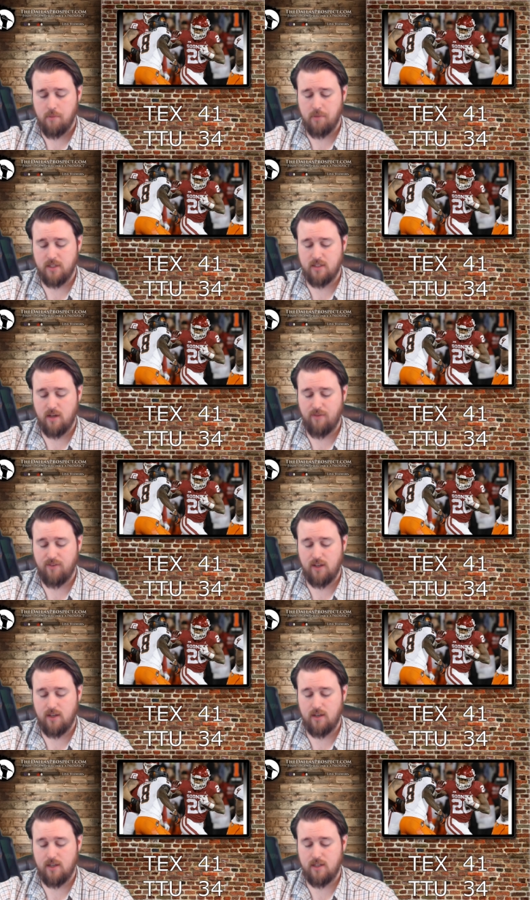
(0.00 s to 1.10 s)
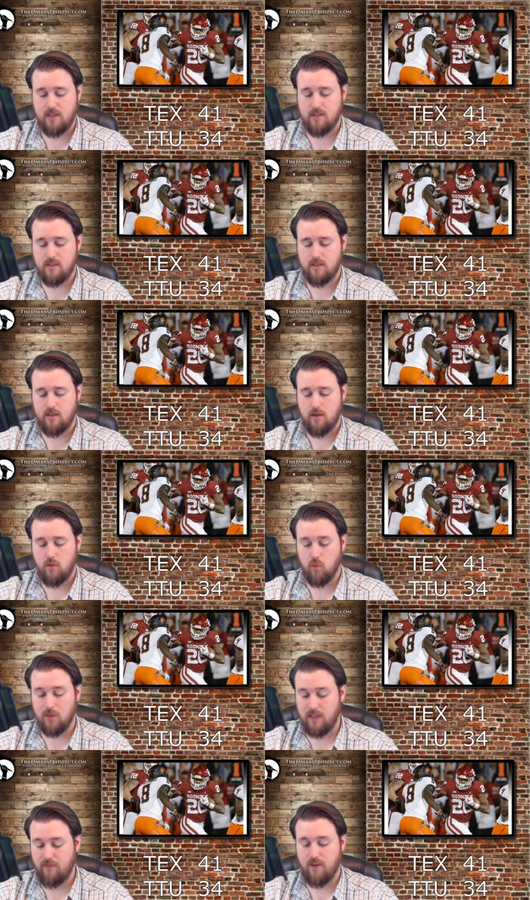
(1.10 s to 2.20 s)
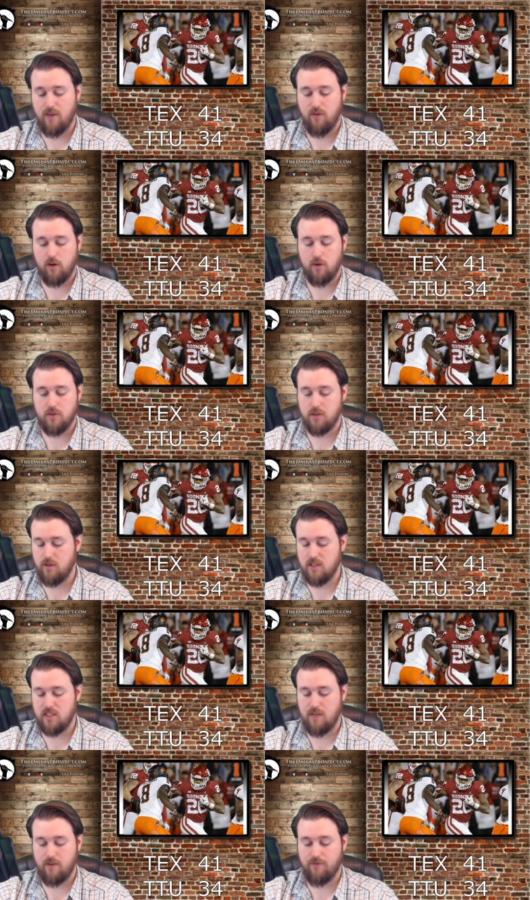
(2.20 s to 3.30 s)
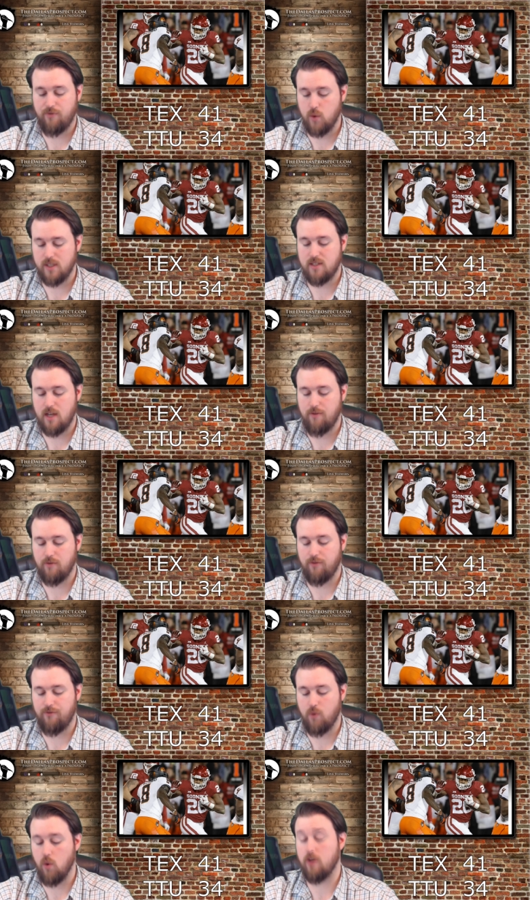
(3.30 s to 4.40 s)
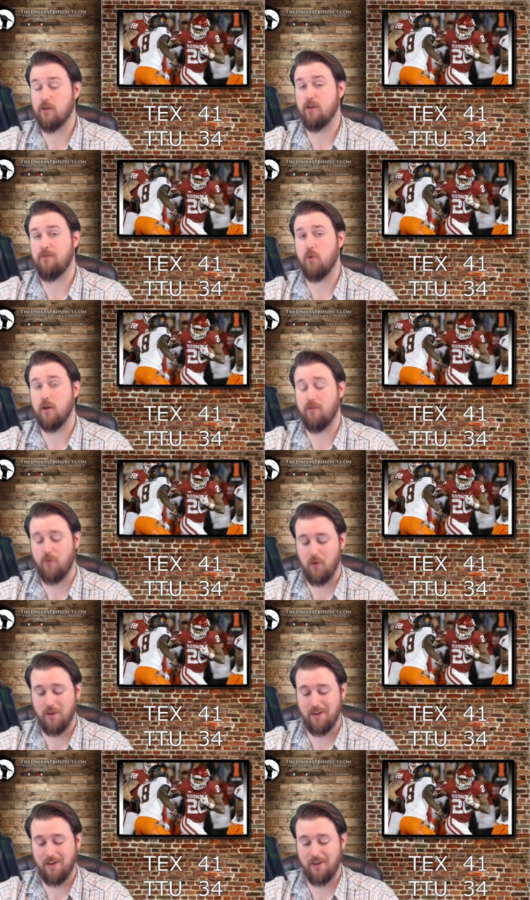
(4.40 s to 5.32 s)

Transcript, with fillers: But Duffey and his Relief effort goes 37 of 47 for 444